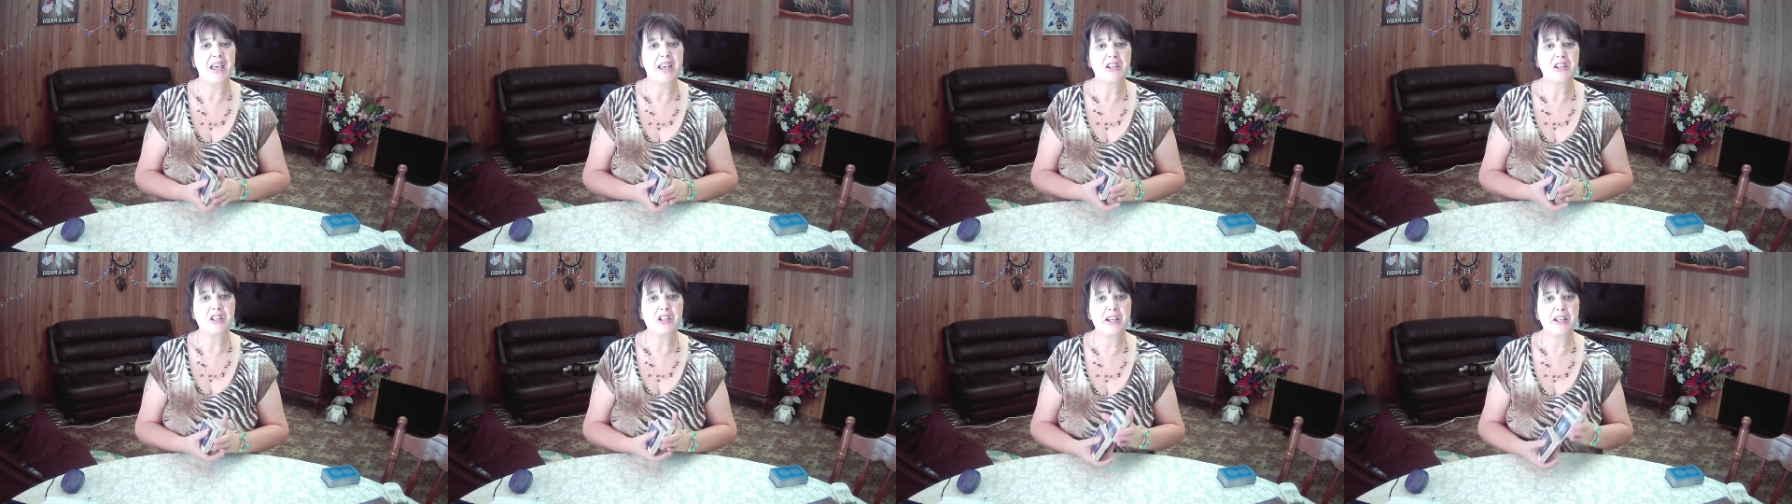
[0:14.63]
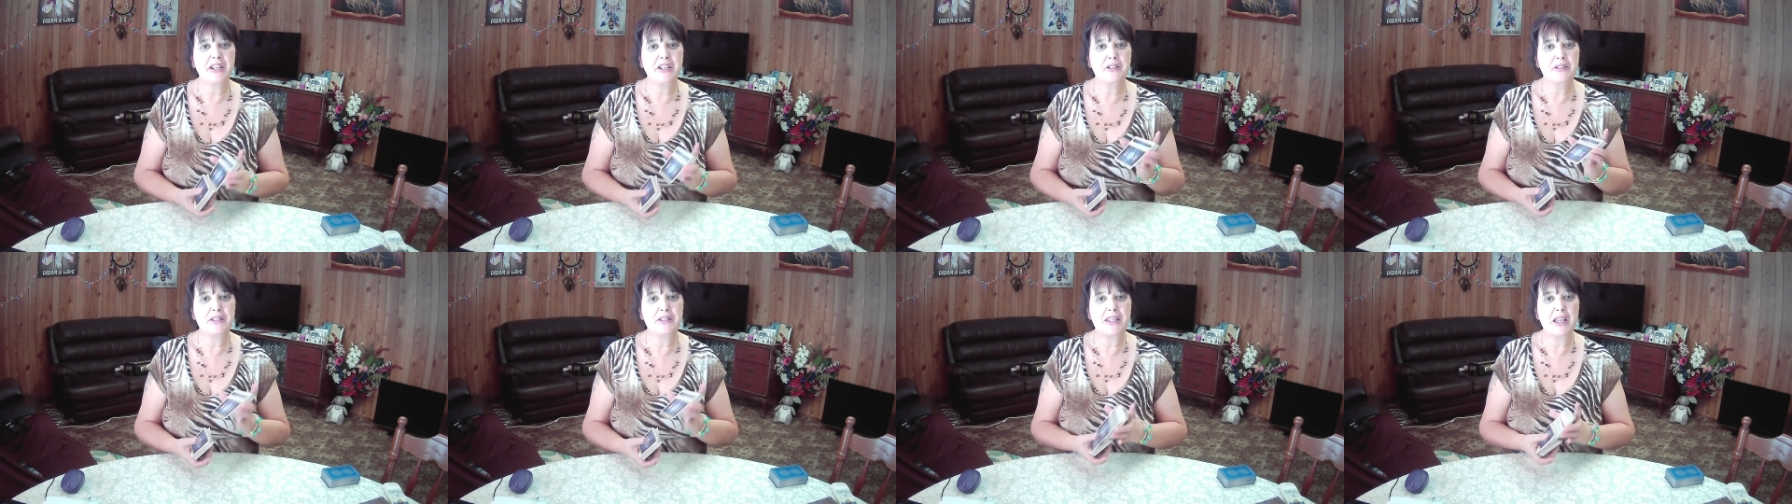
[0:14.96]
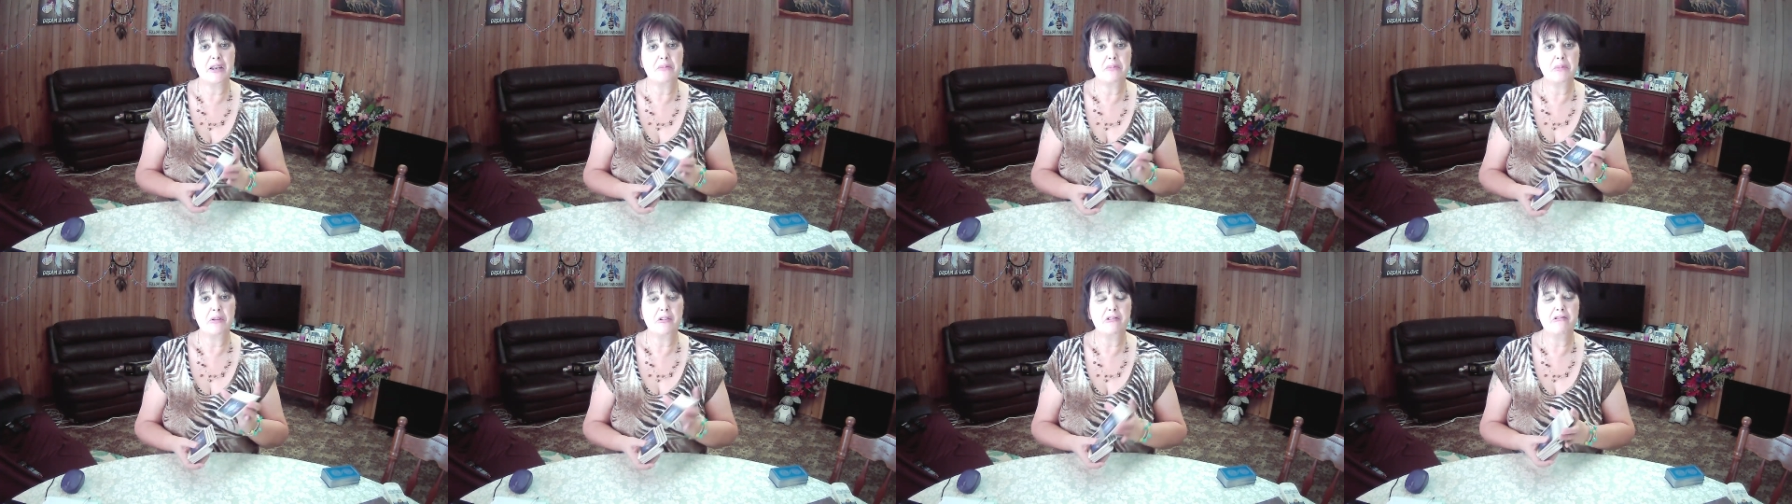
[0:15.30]
Check your
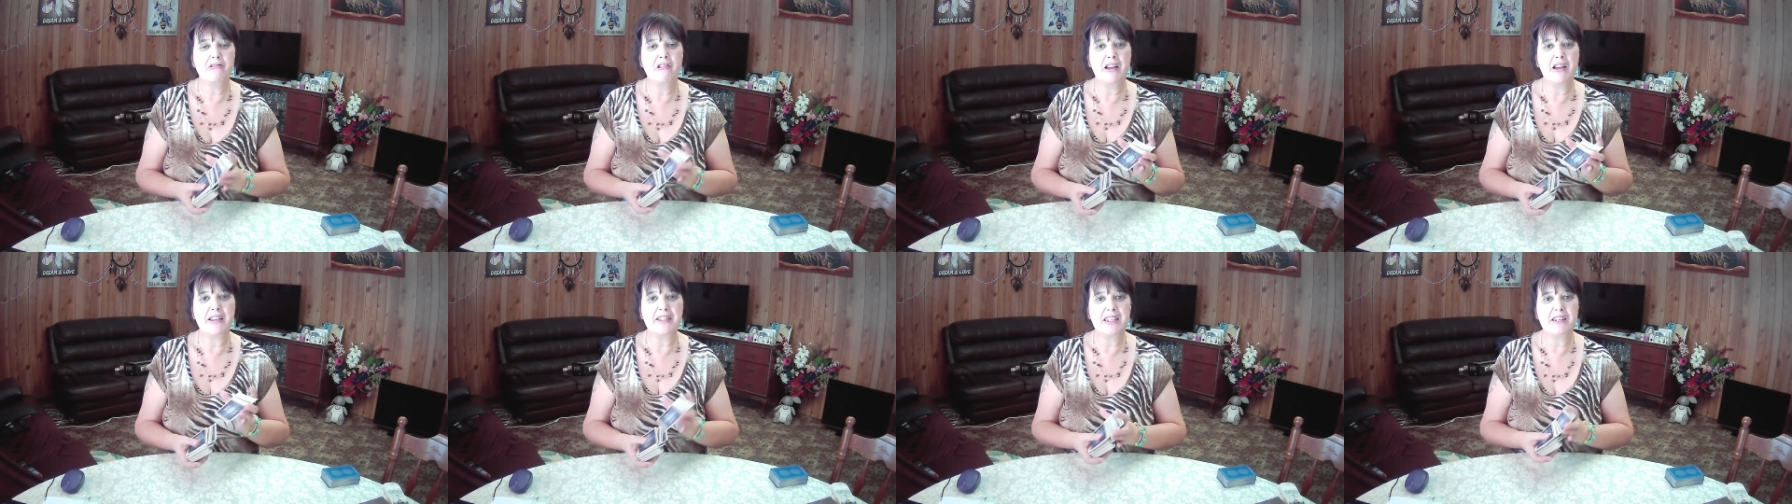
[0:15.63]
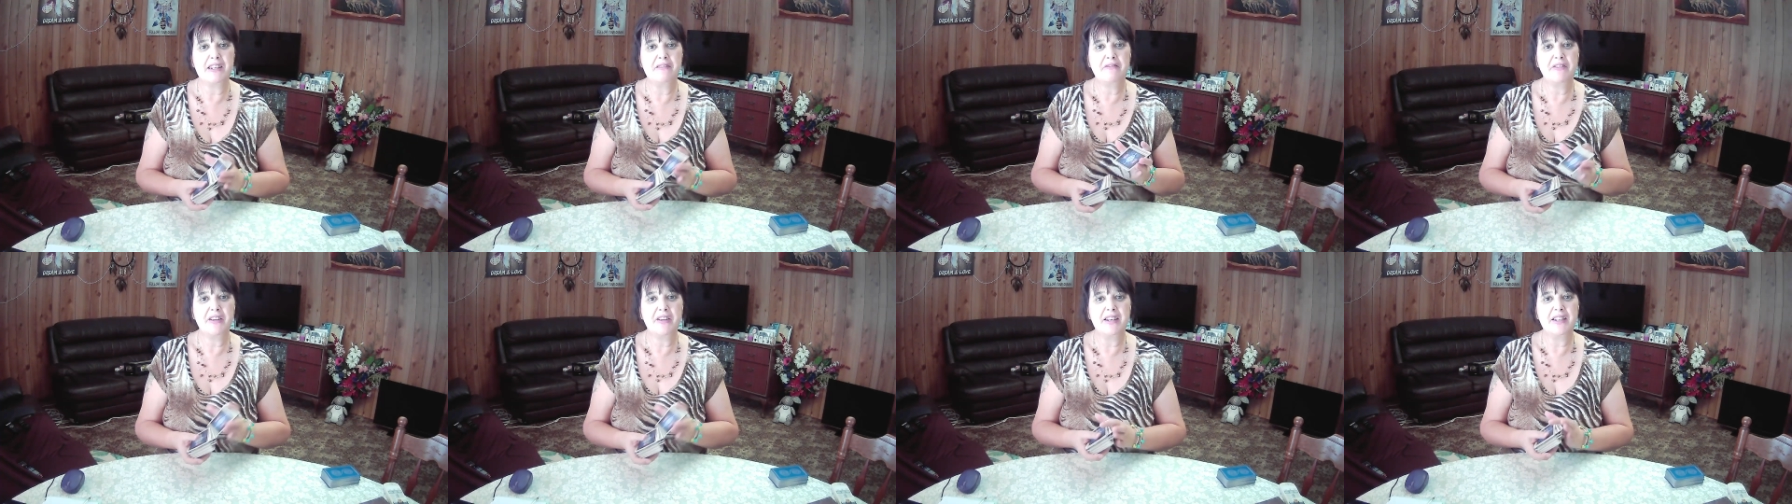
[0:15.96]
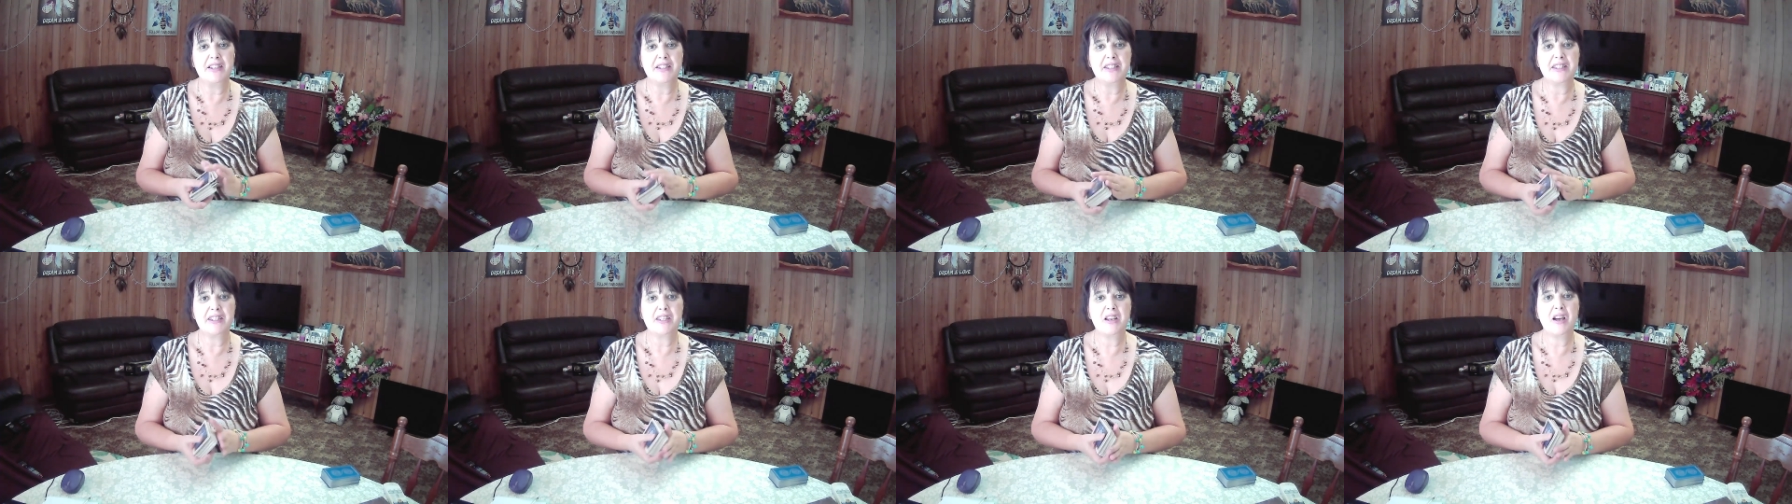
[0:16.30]
Sun, Moon, Rising,
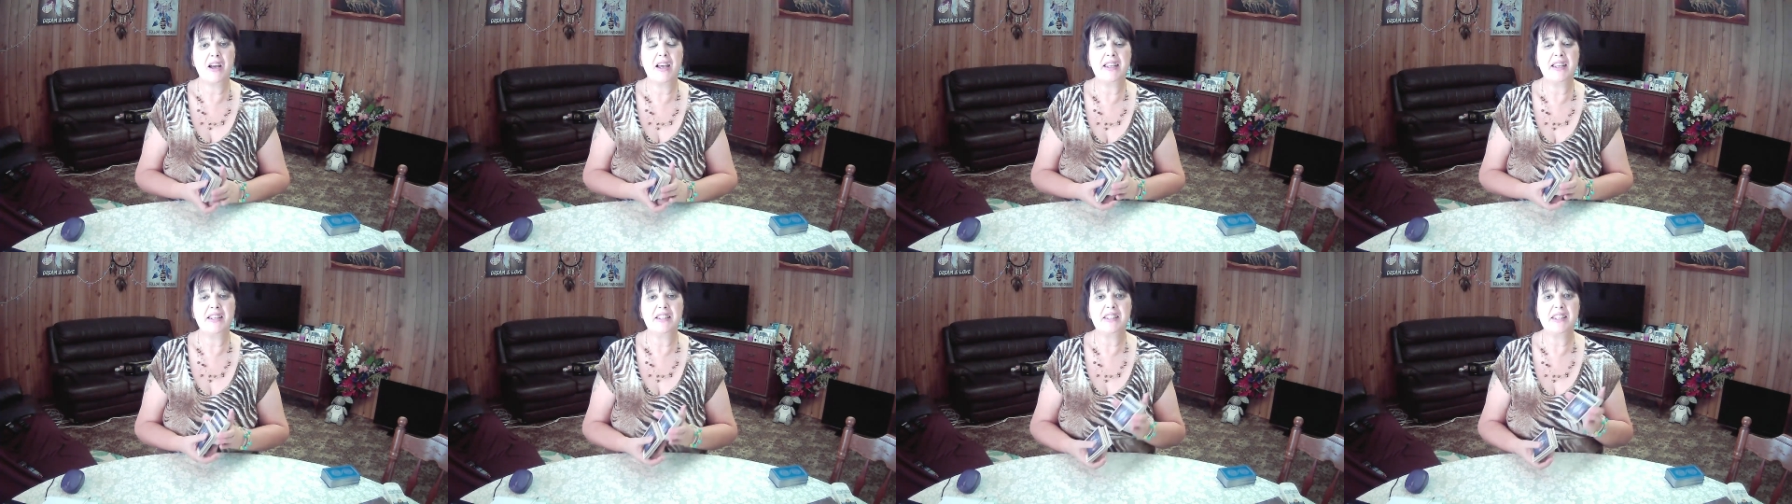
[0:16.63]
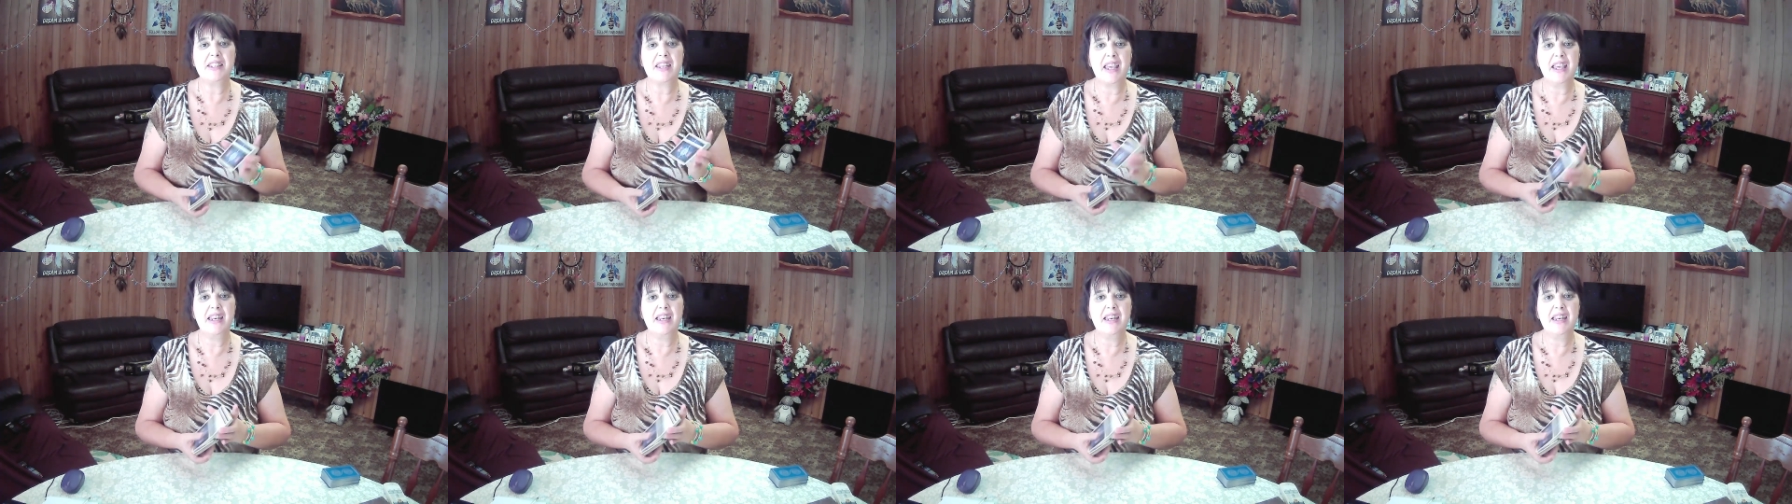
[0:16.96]
Venus signs,